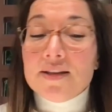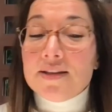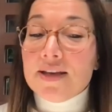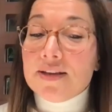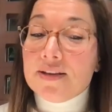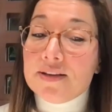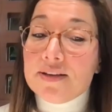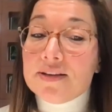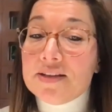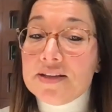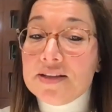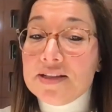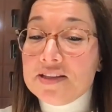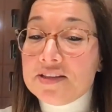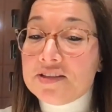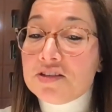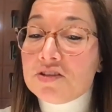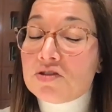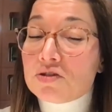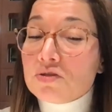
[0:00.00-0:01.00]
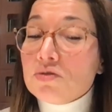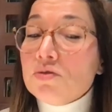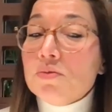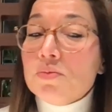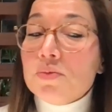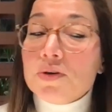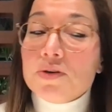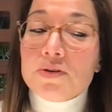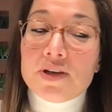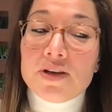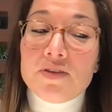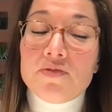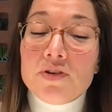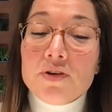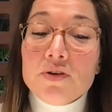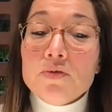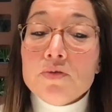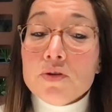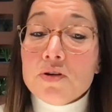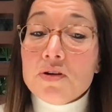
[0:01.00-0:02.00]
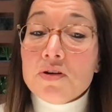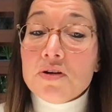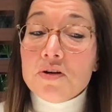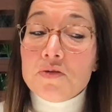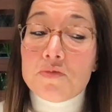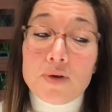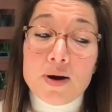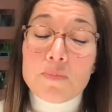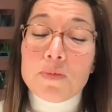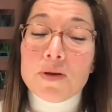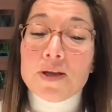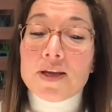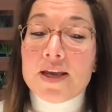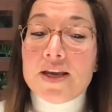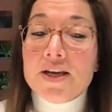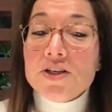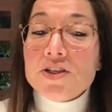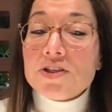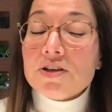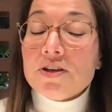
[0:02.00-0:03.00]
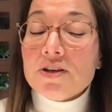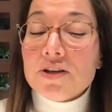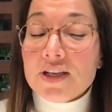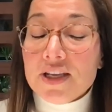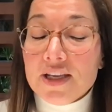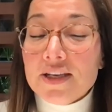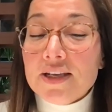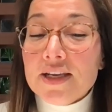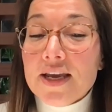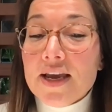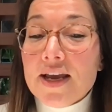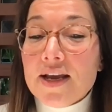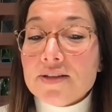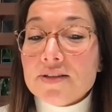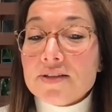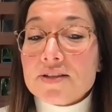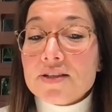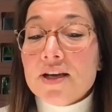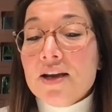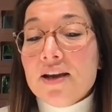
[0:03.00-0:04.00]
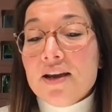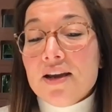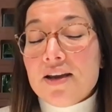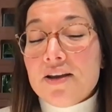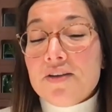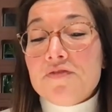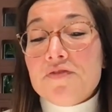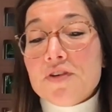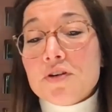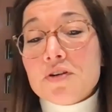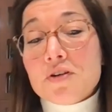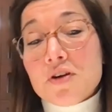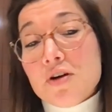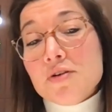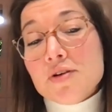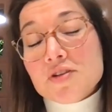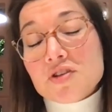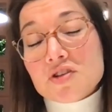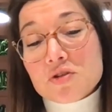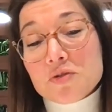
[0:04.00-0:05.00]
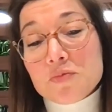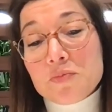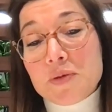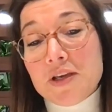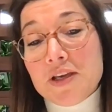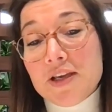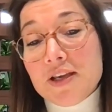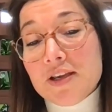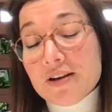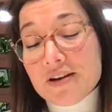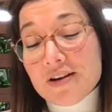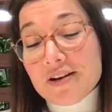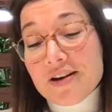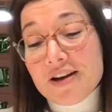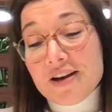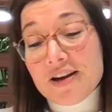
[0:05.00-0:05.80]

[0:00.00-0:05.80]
then the tool will give you a replication in the end. If you're going to be